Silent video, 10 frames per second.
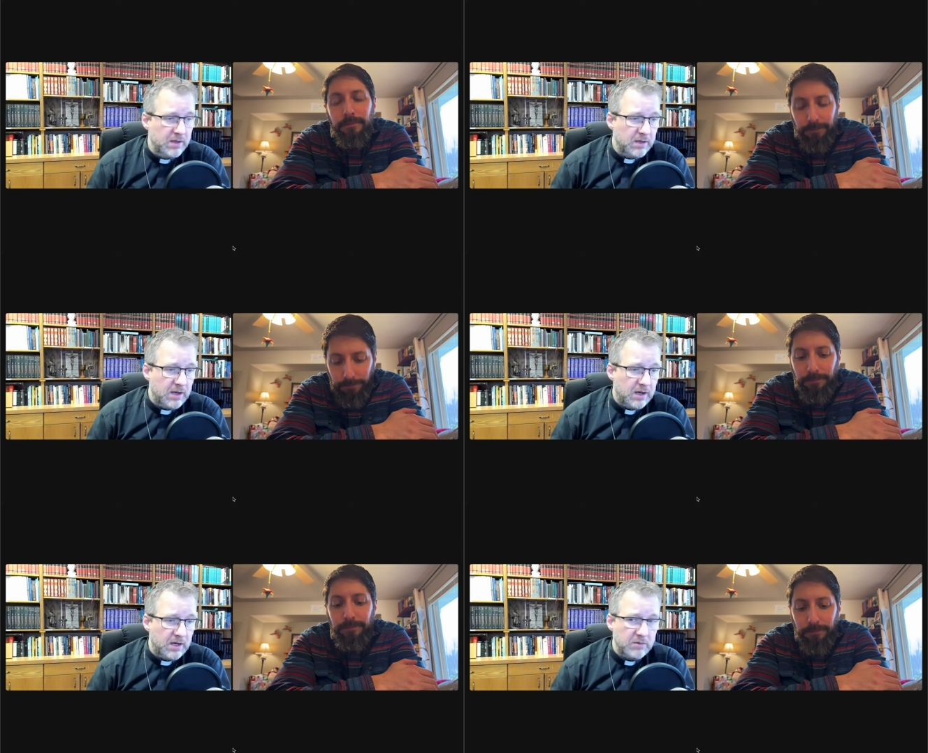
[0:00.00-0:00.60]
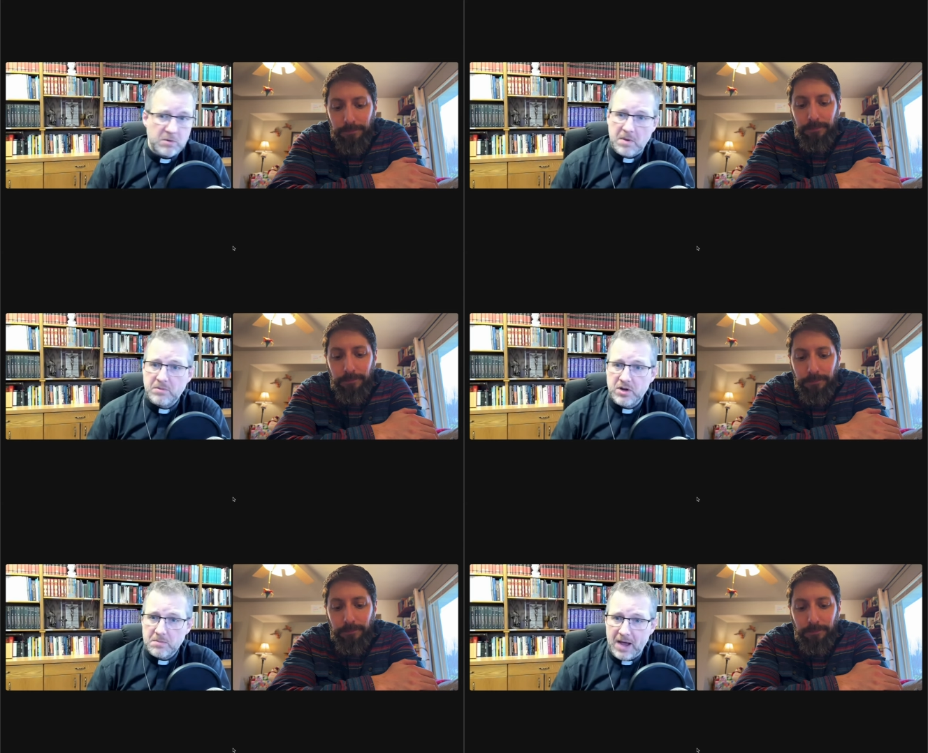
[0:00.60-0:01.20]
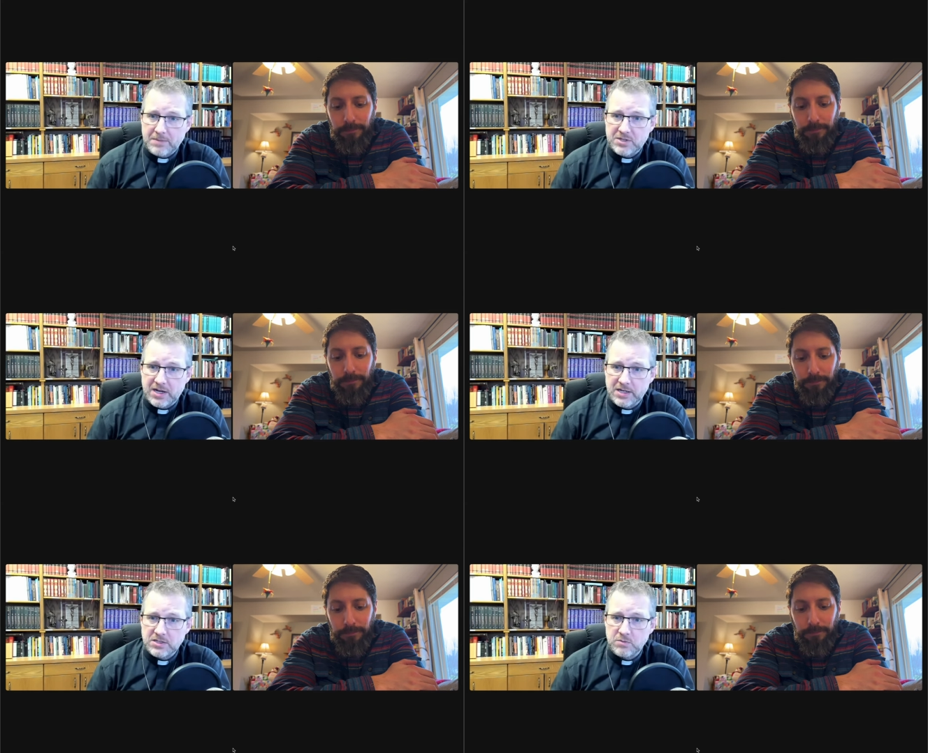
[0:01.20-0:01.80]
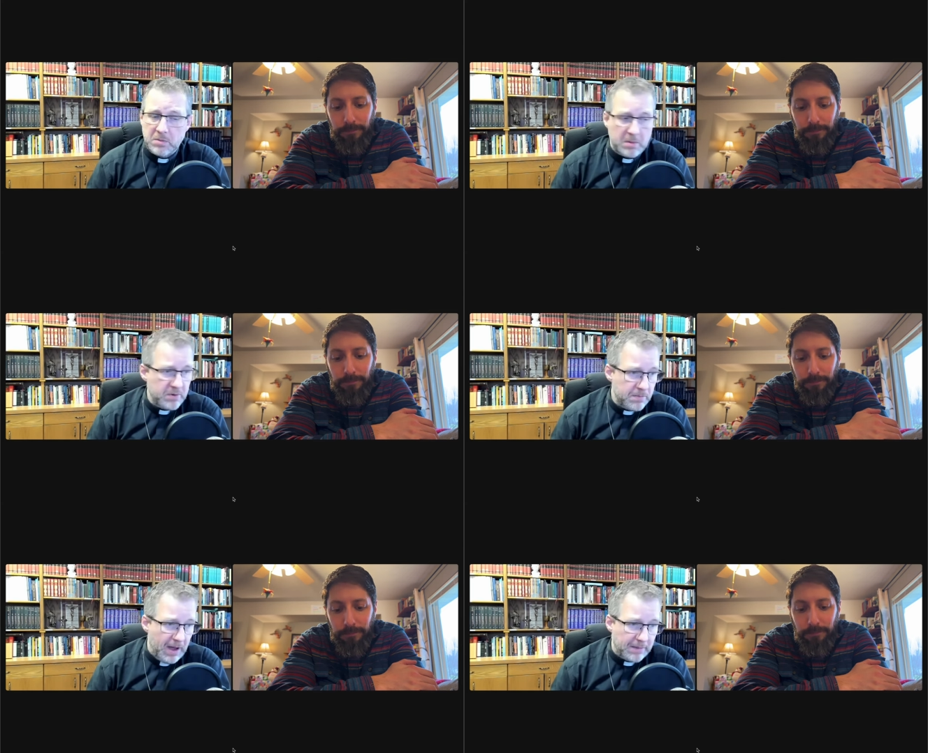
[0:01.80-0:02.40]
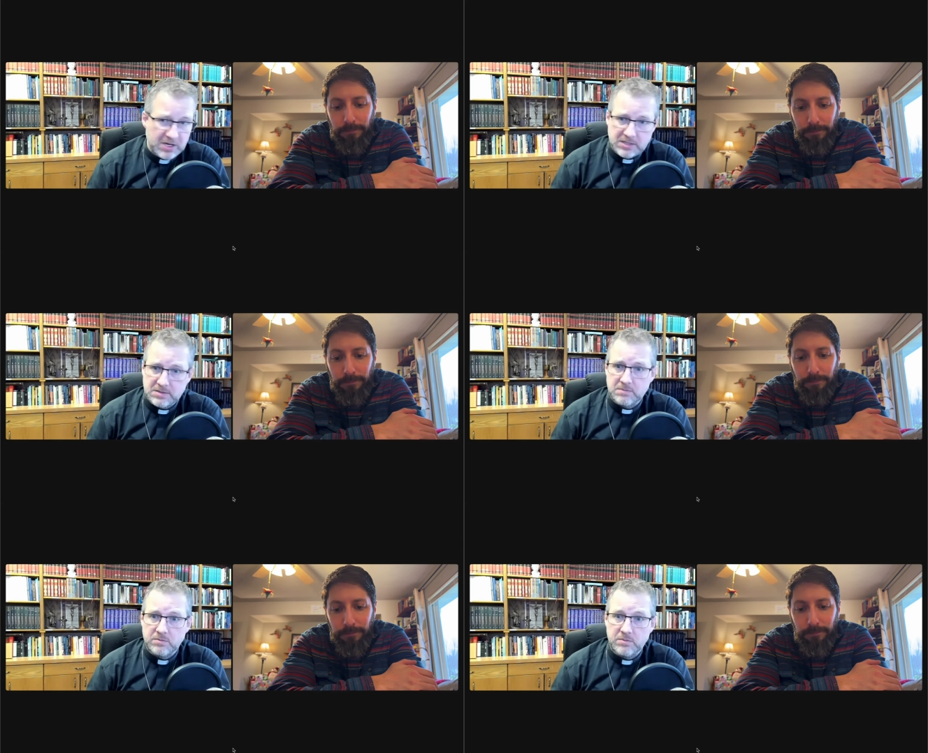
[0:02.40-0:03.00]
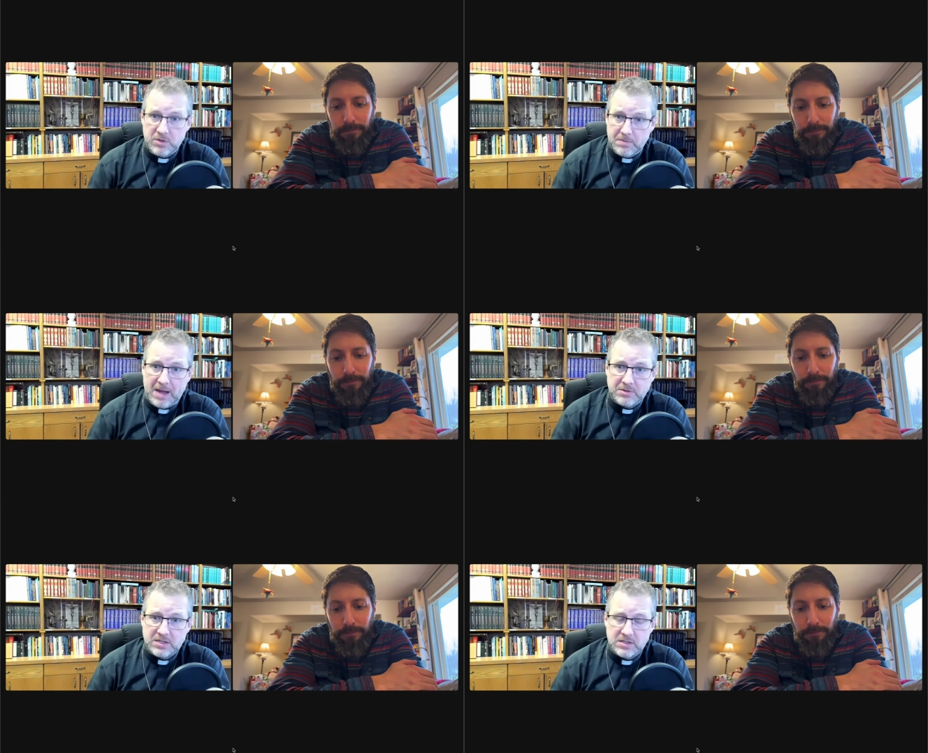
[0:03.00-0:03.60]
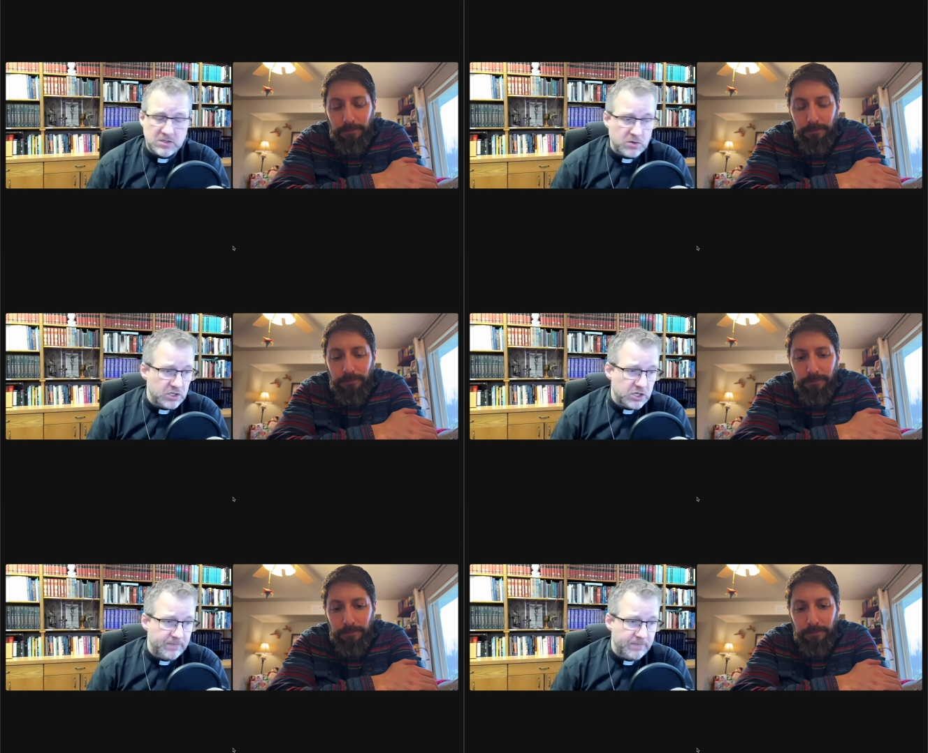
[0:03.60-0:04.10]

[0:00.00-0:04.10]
Speaker 1: Uh, remember, you're baptized. Remember, you're baptized. You're baptized as a Christian.